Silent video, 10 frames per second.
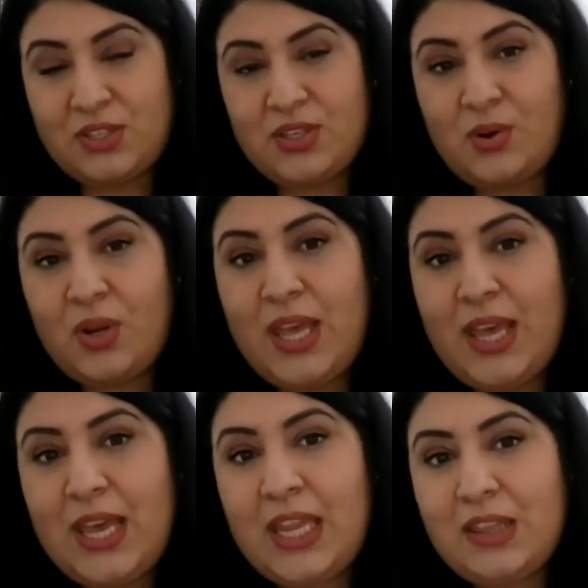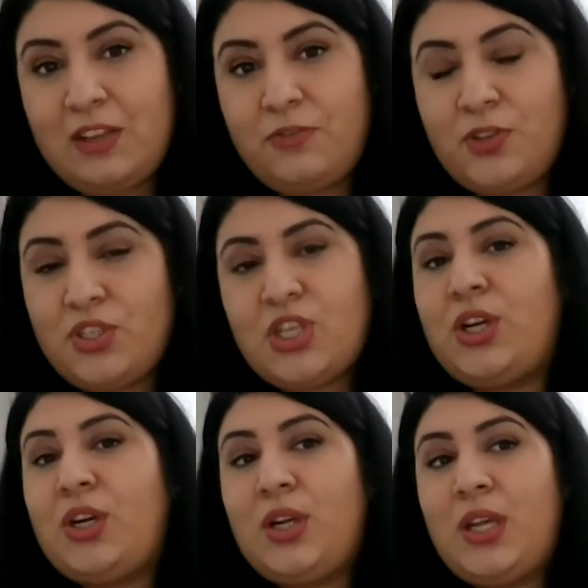So in the
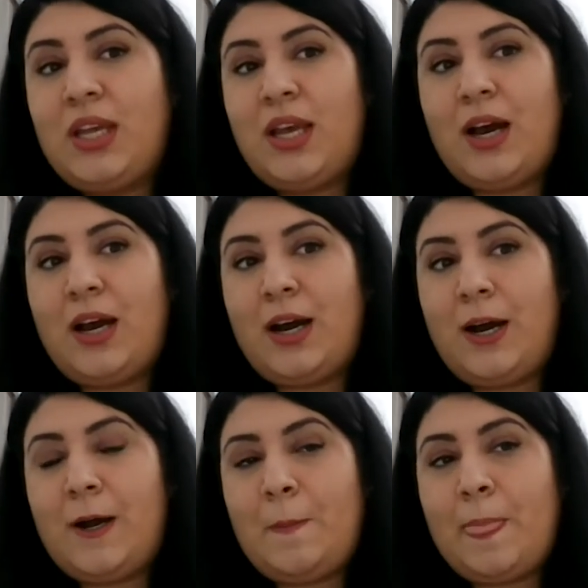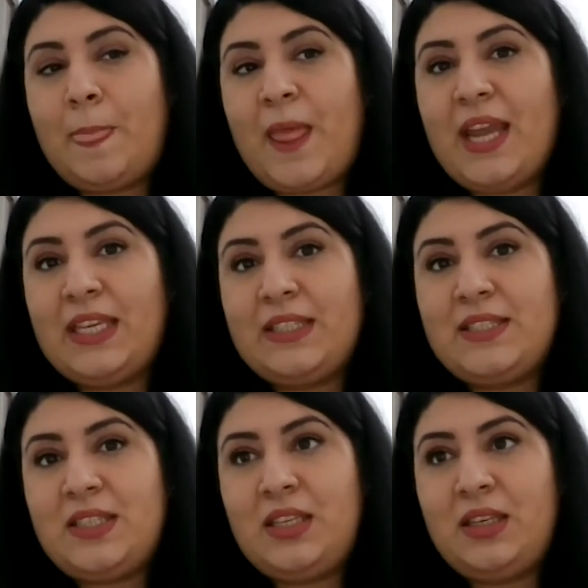future, I can
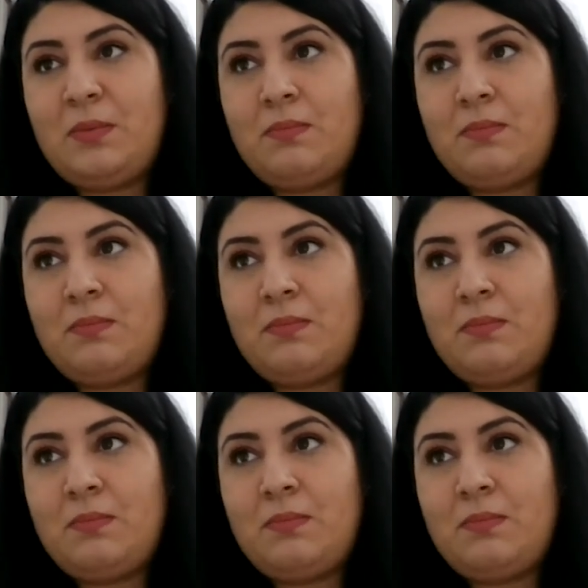see